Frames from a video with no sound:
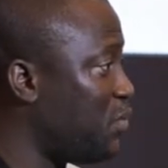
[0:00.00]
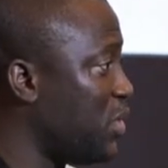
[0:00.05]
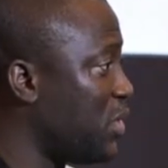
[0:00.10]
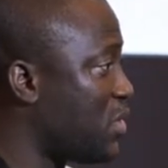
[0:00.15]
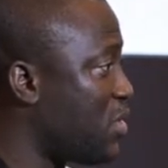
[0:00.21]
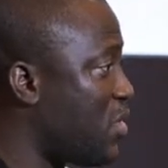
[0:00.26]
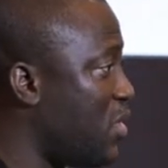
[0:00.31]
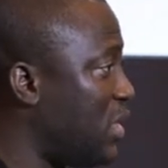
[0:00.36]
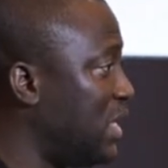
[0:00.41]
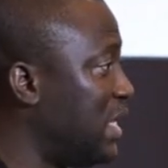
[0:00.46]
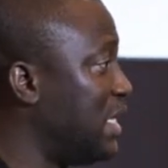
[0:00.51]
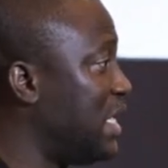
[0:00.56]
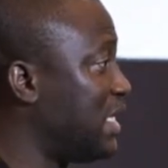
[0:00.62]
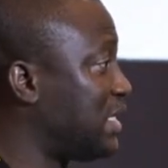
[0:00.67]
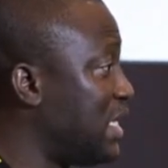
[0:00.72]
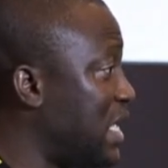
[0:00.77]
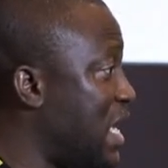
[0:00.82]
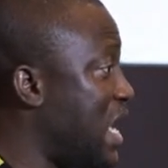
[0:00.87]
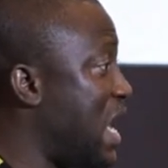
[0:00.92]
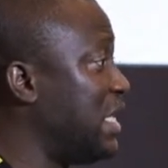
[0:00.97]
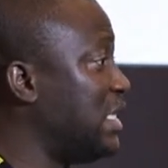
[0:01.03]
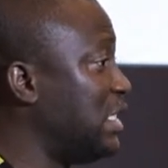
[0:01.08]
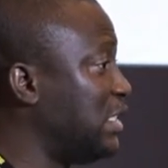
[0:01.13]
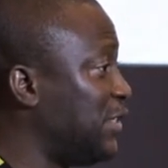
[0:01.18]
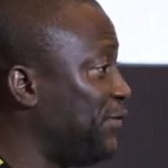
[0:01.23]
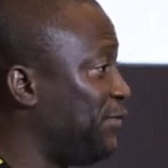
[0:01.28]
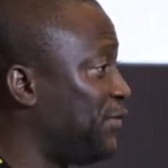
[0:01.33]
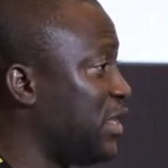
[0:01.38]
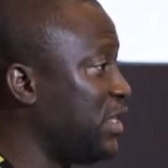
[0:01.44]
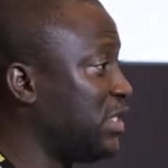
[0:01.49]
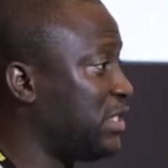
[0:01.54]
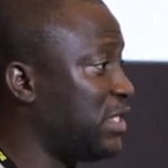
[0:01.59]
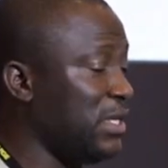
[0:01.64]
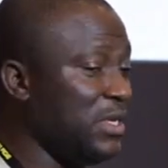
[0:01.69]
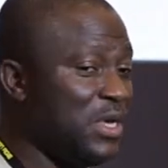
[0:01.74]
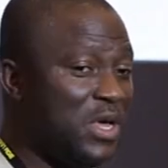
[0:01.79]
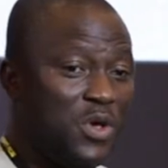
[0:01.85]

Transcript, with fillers: we call a national identification.